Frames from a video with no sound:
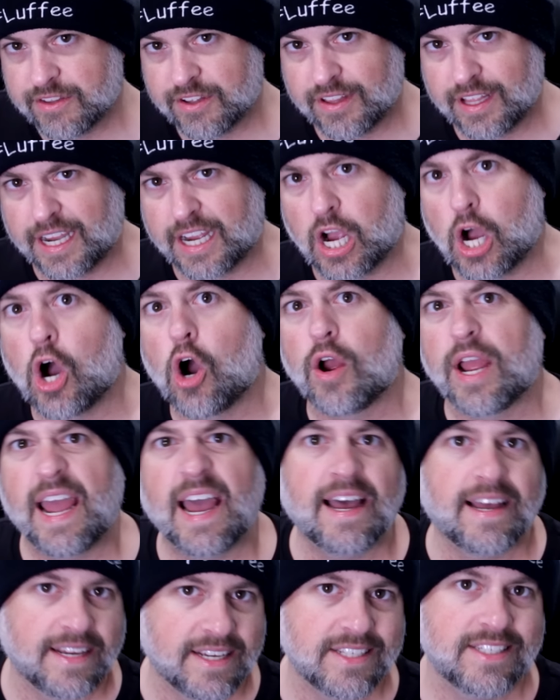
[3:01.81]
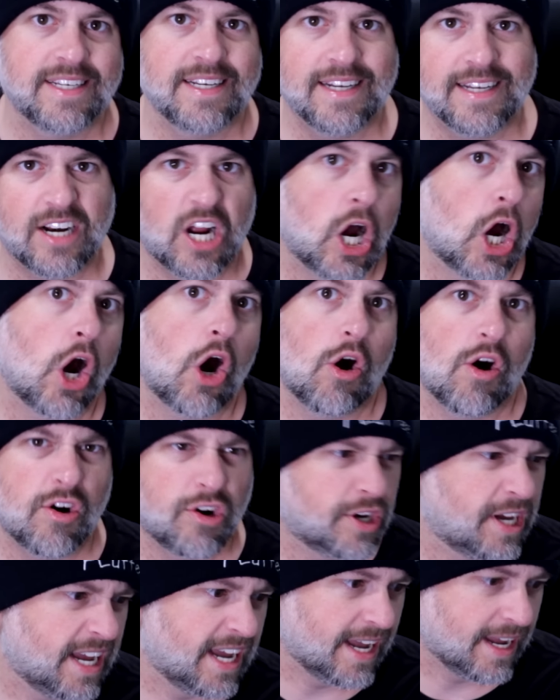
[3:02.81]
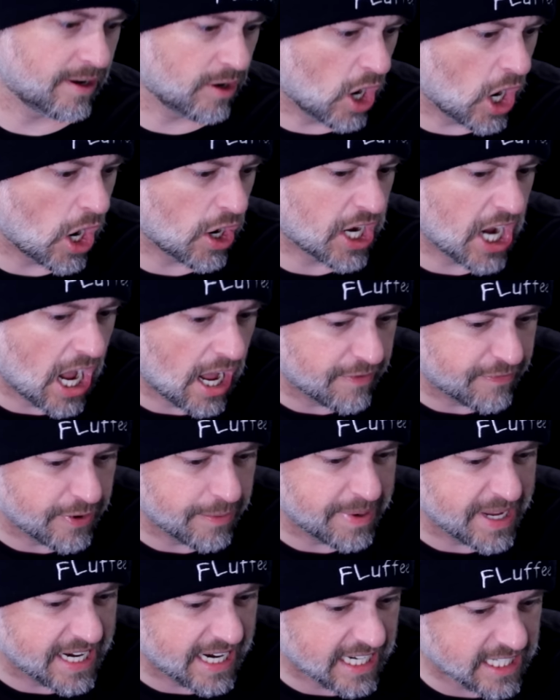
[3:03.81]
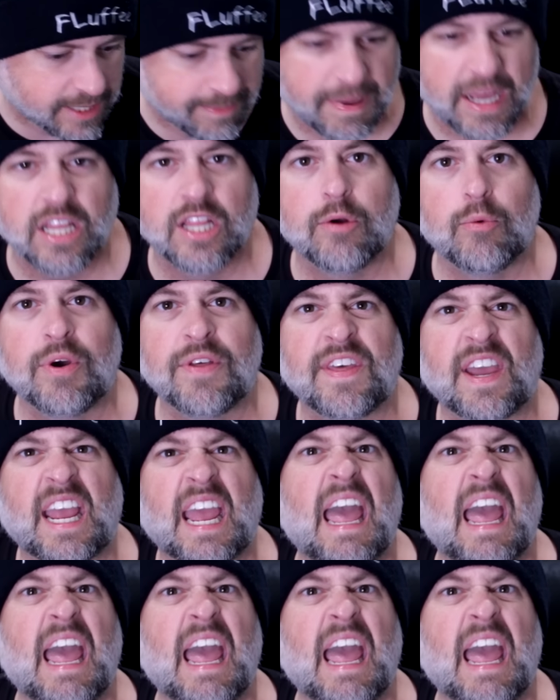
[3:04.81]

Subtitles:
They're like, oh yeah, is it? Oh, okay. Oh, God forbid I spell it with a